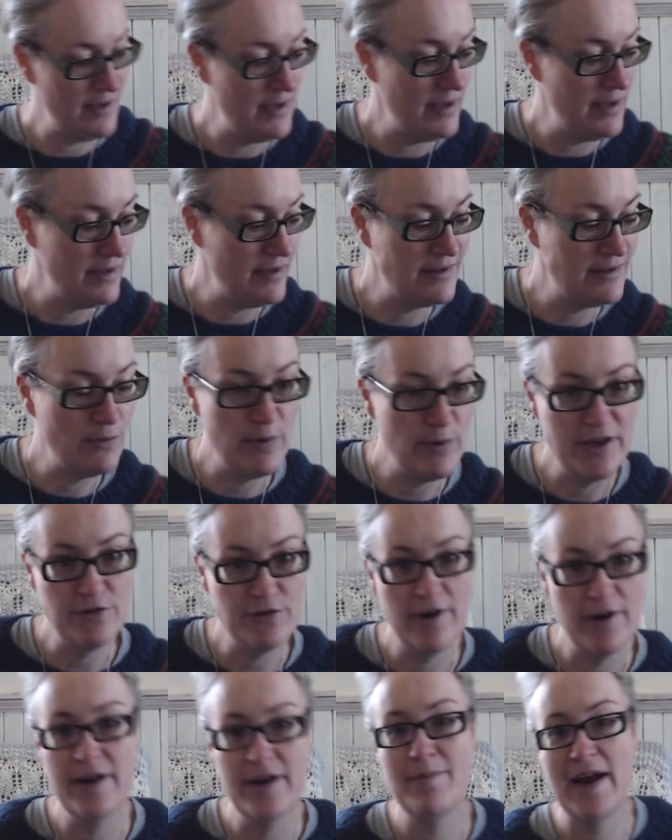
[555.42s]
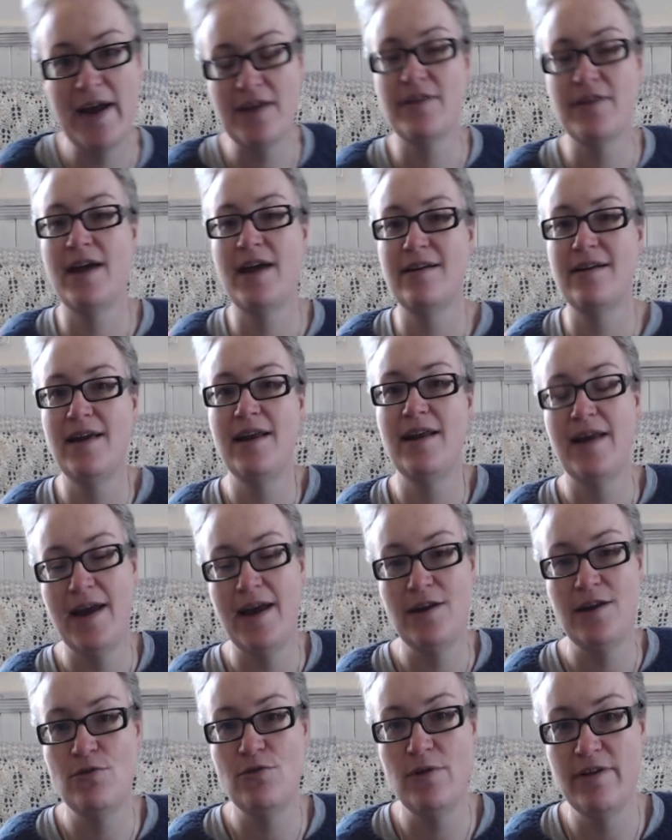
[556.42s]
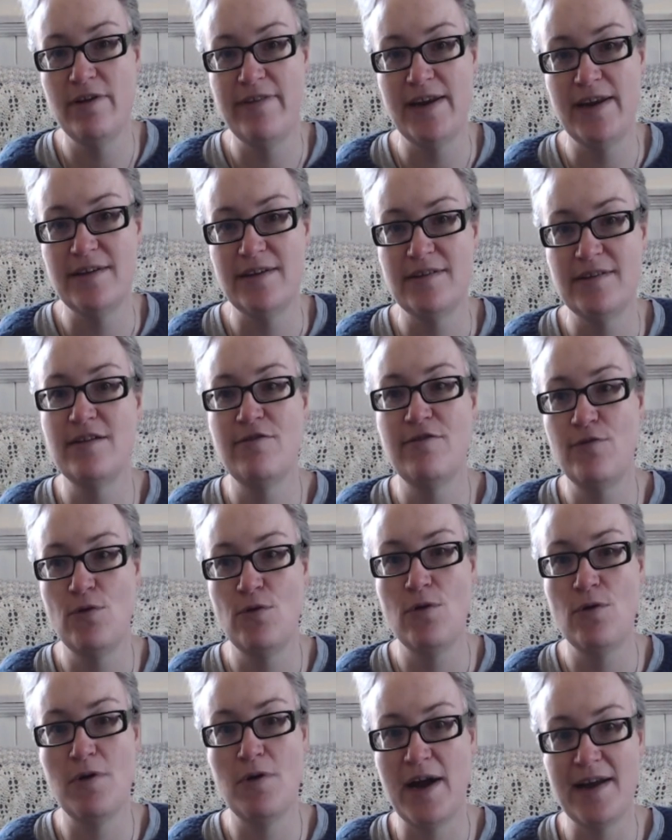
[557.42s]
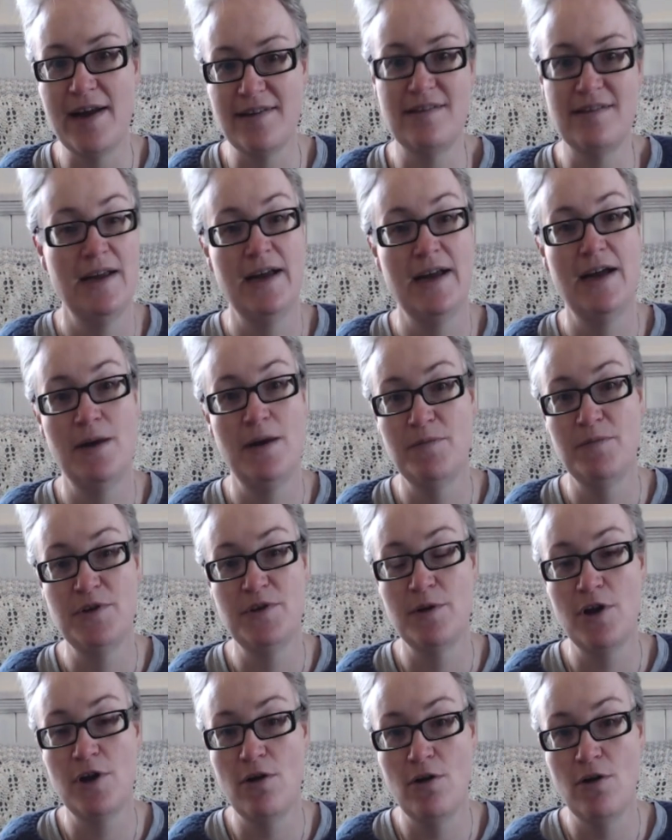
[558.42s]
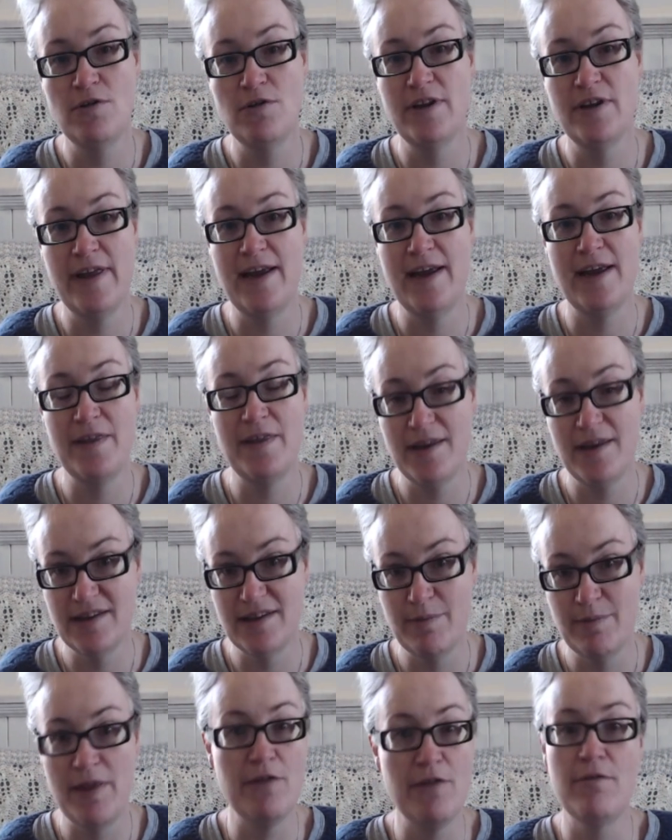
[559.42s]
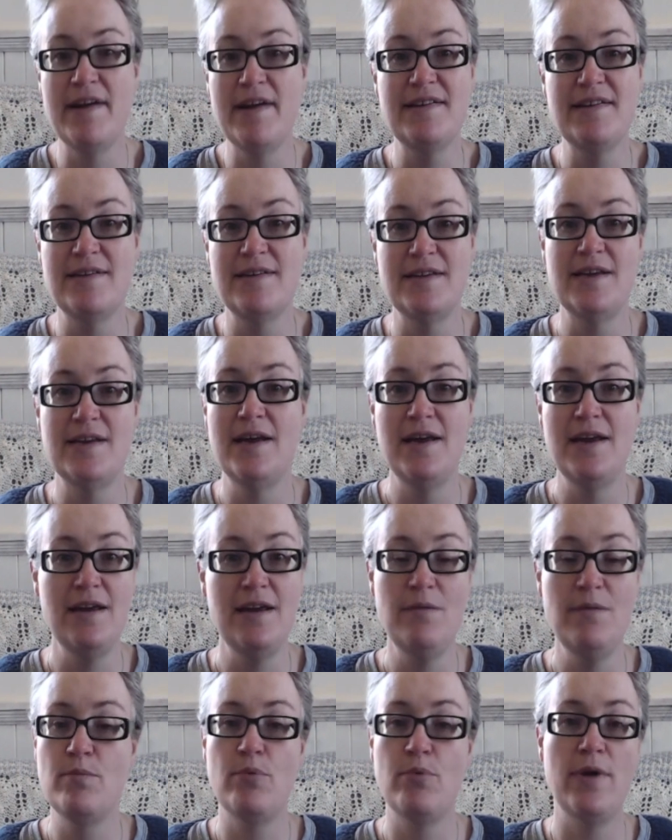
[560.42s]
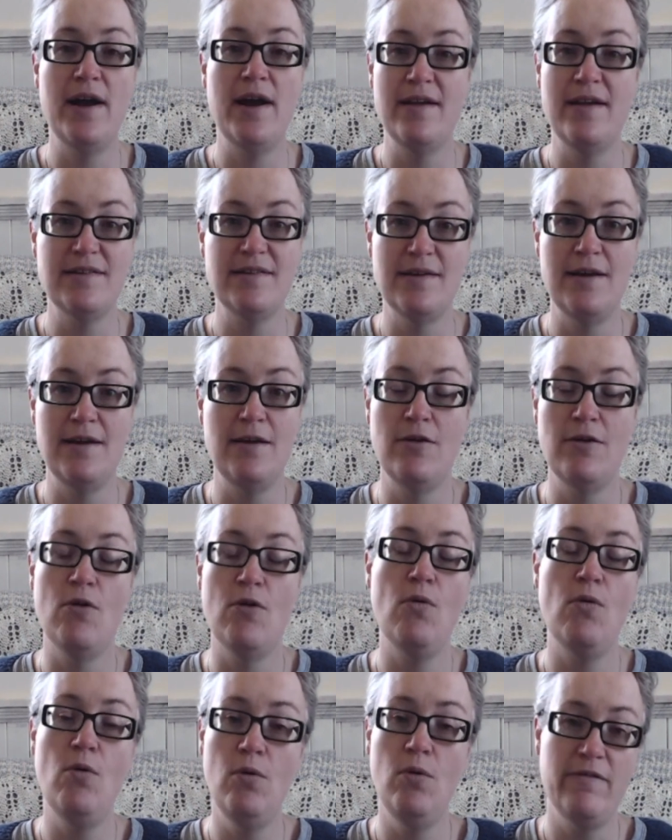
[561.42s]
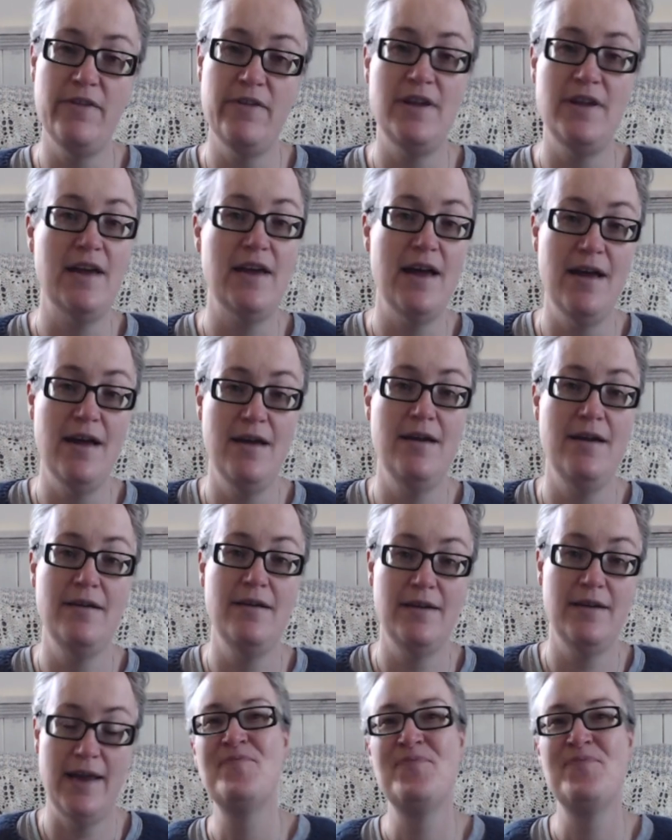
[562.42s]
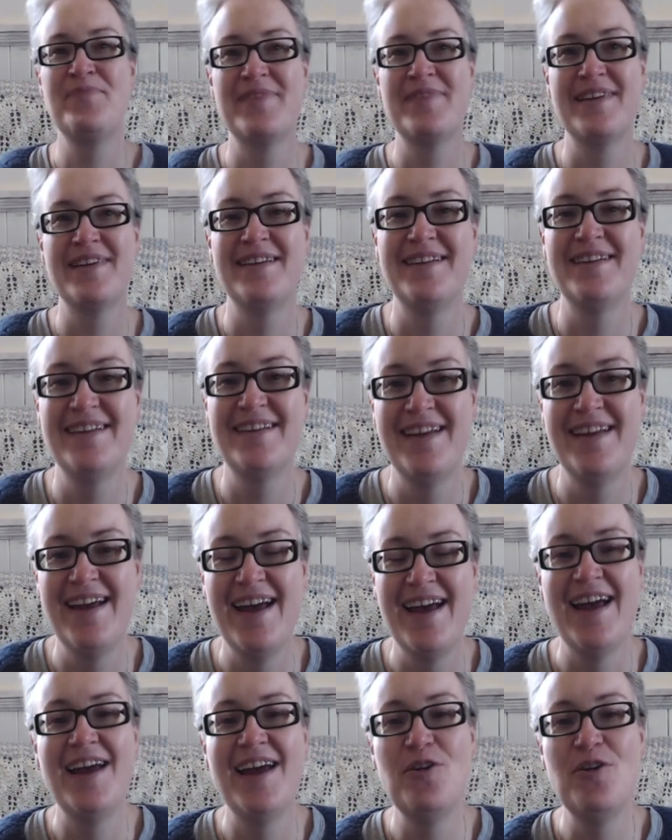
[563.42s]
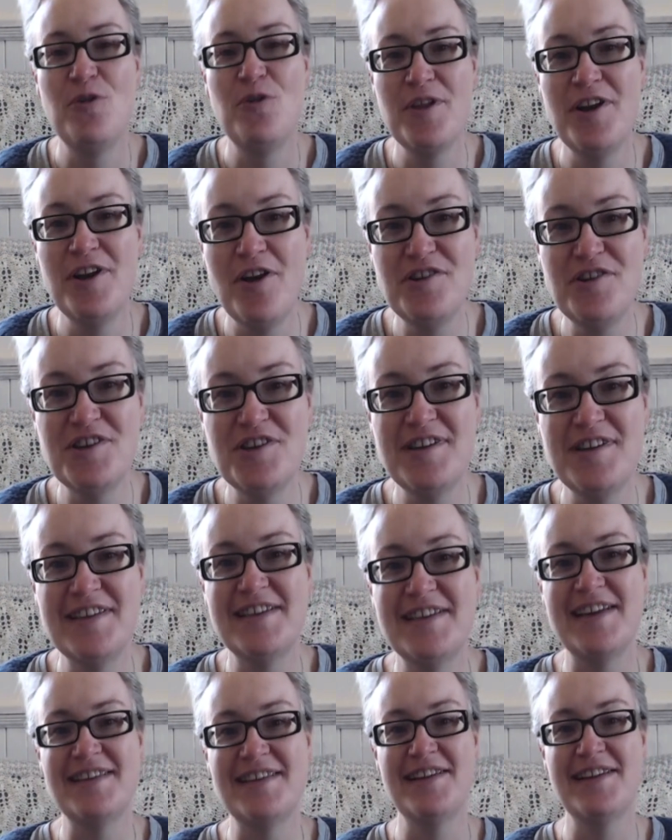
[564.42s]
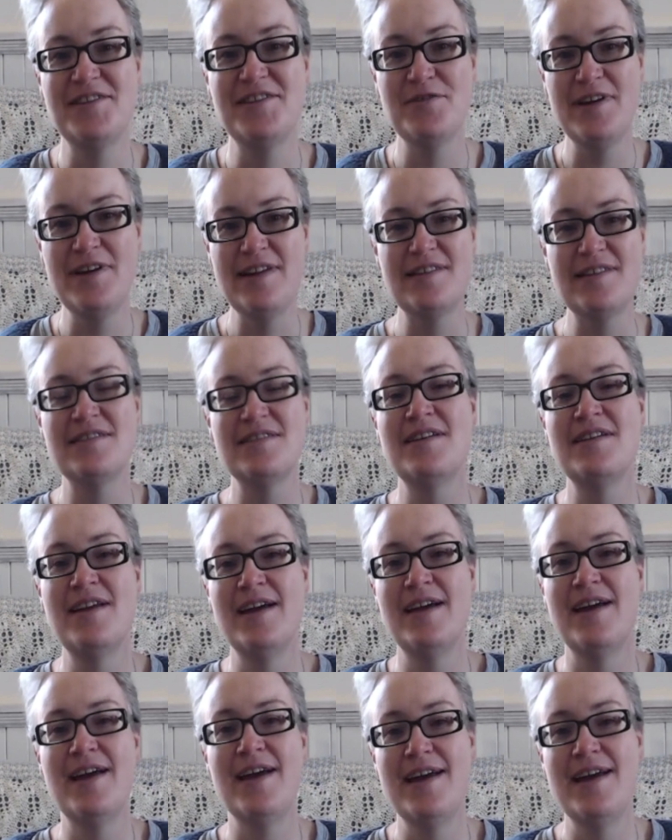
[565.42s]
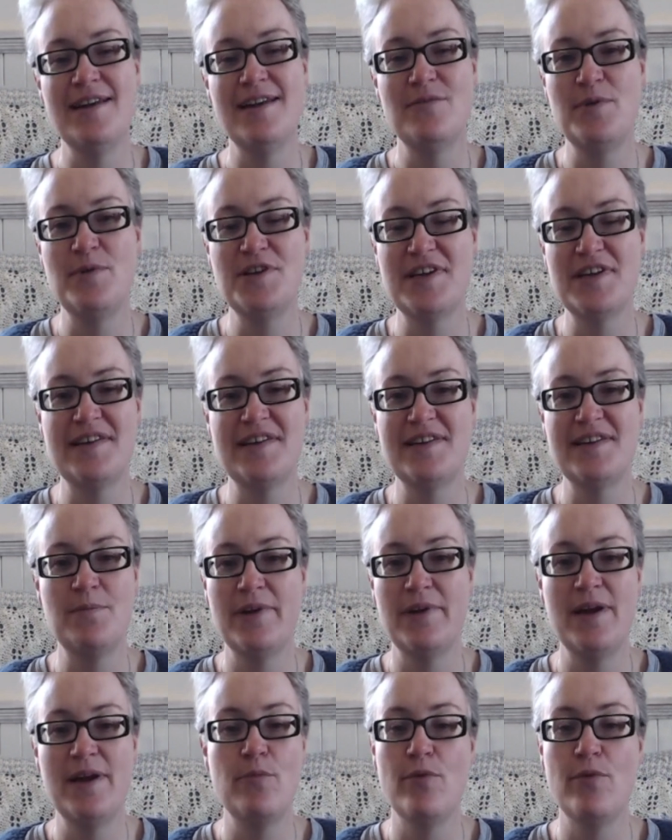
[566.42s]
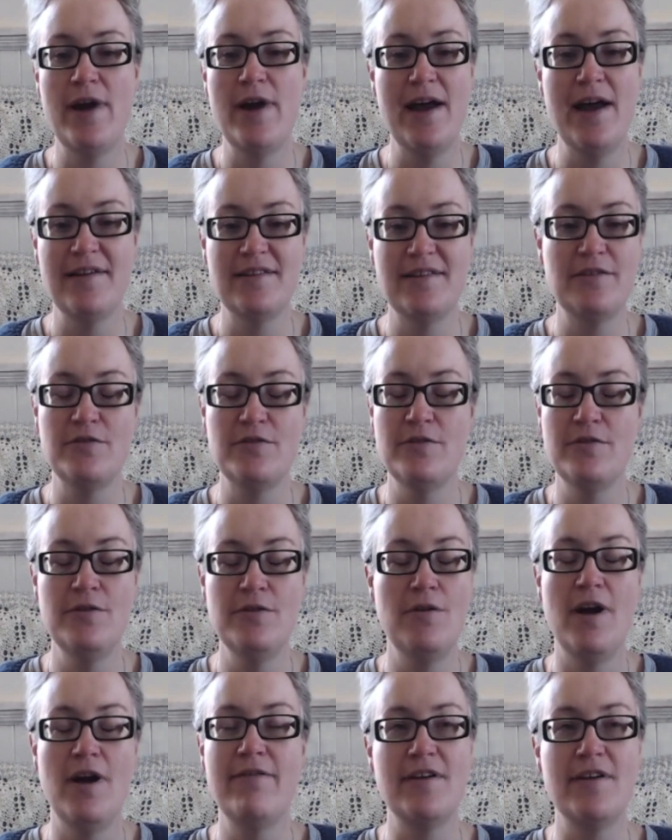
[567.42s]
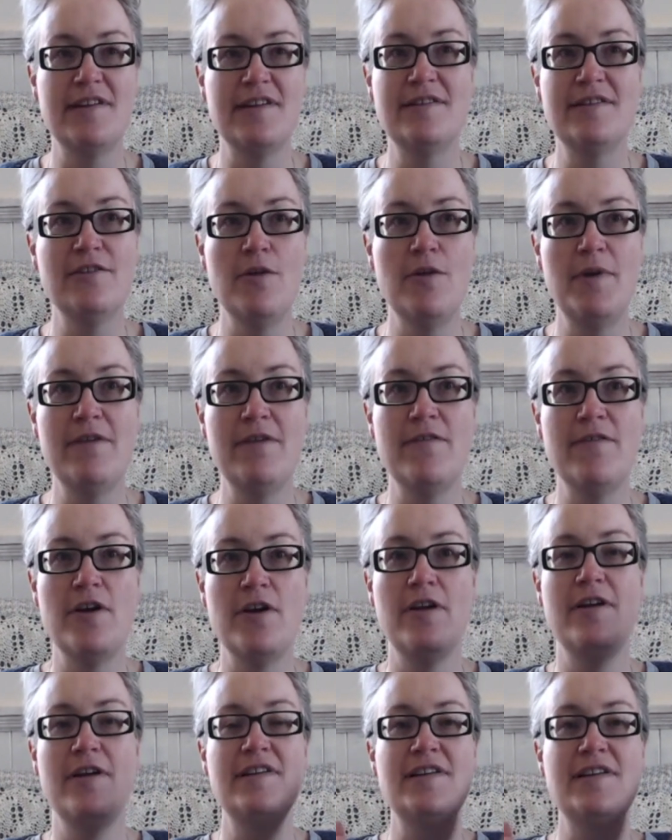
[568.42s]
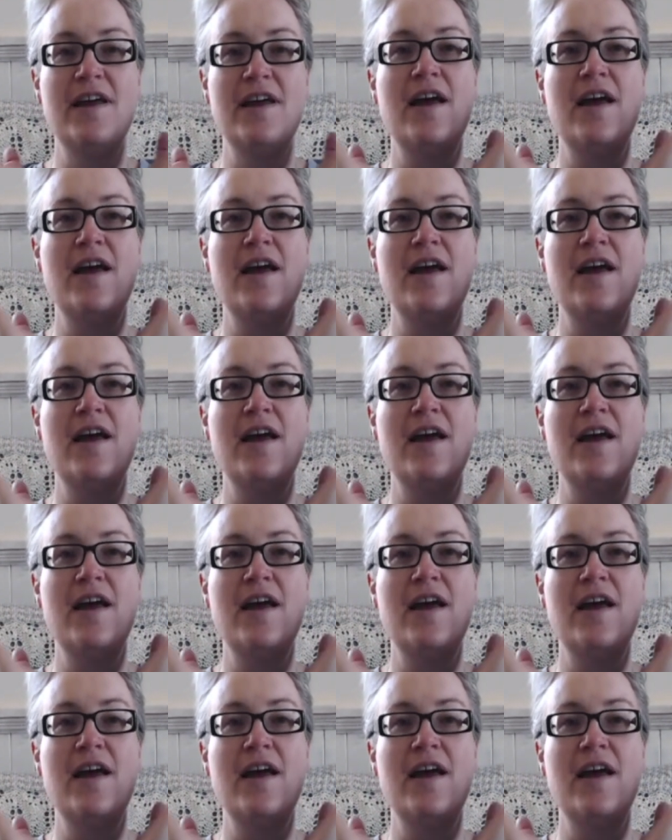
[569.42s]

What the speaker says: So we try to make that an annual event for us, to go along to that and then spend the rest of the day browsing all of the yarn and all the notions and accessories. And we just simply browse through. I've got so many photos,